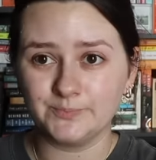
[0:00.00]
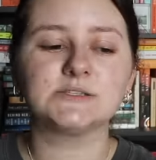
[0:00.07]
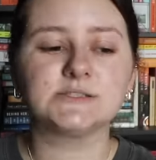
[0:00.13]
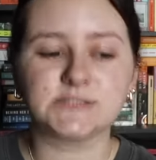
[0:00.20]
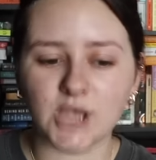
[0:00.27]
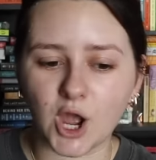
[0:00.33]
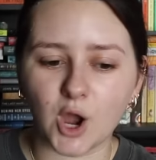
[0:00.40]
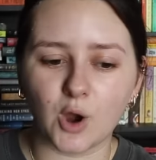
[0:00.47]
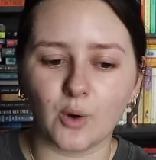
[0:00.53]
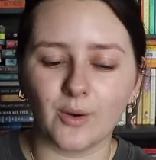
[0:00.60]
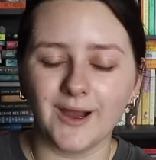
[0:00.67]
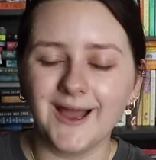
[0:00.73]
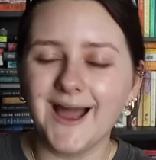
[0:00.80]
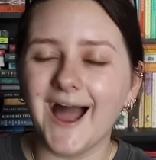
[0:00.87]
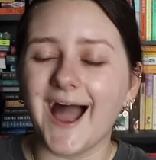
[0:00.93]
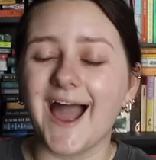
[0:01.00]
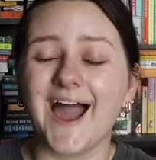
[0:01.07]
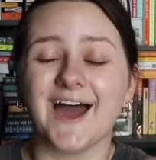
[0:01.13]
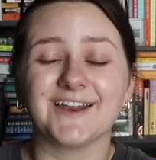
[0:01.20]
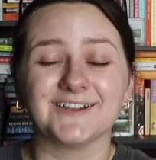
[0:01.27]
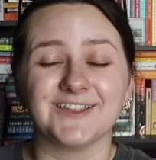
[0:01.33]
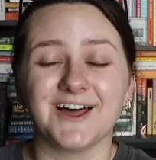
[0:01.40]
So I
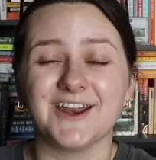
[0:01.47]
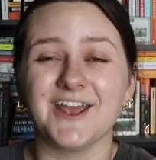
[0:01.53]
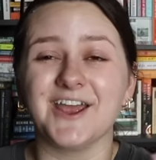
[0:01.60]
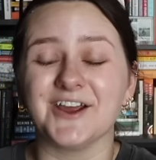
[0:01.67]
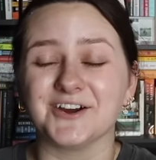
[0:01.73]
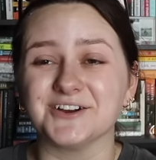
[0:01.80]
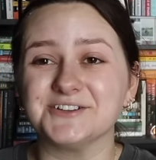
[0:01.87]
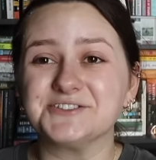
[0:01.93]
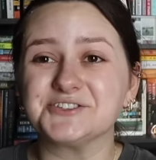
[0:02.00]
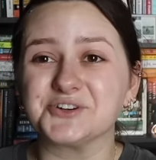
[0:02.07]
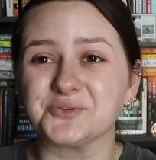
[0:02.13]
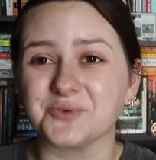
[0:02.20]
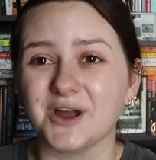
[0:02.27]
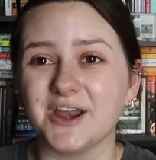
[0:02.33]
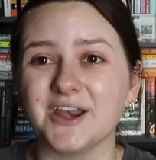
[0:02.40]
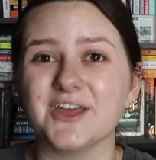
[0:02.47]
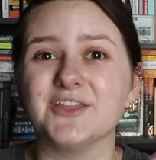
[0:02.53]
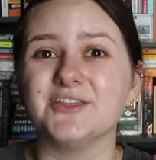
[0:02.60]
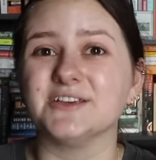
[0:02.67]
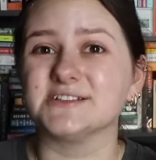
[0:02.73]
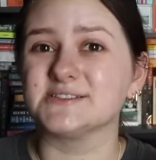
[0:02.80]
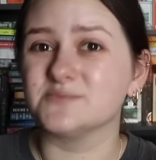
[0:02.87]
had a lot of errands to run
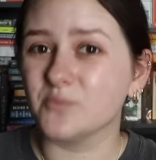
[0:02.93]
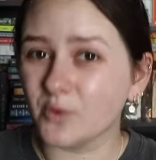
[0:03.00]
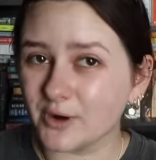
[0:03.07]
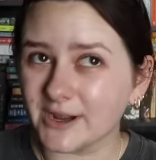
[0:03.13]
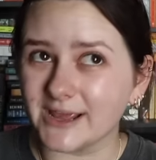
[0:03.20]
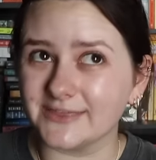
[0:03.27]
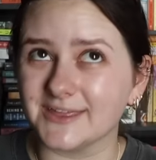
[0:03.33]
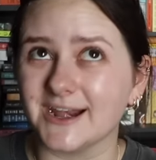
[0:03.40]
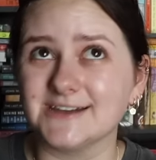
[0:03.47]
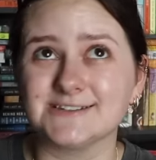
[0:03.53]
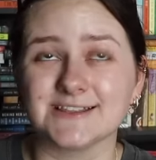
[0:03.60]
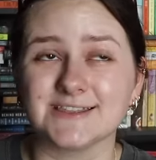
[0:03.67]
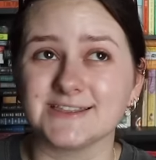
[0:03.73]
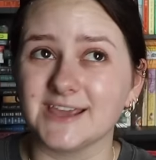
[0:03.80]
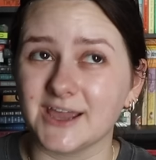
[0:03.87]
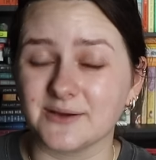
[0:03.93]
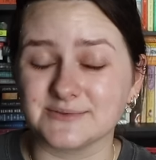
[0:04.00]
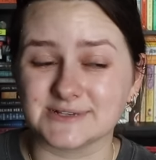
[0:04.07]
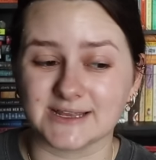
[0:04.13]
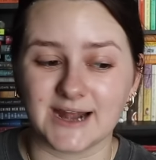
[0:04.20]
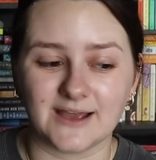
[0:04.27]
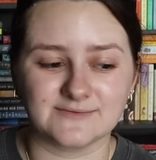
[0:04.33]
this morning that I didn't think I
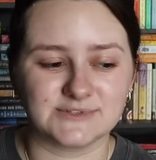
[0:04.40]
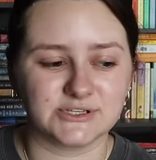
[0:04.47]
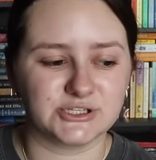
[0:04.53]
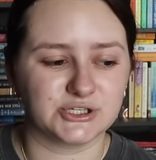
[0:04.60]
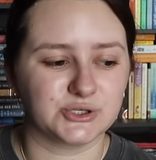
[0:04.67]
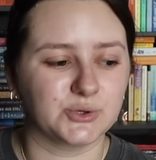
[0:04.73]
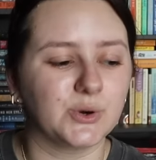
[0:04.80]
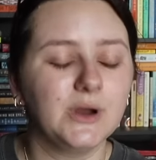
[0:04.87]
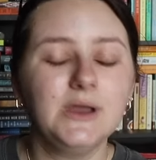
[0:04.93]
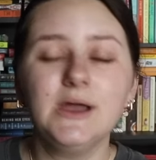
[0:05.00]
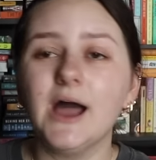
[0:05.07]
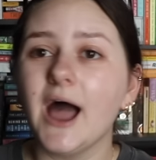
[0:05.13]
was gonna have to do.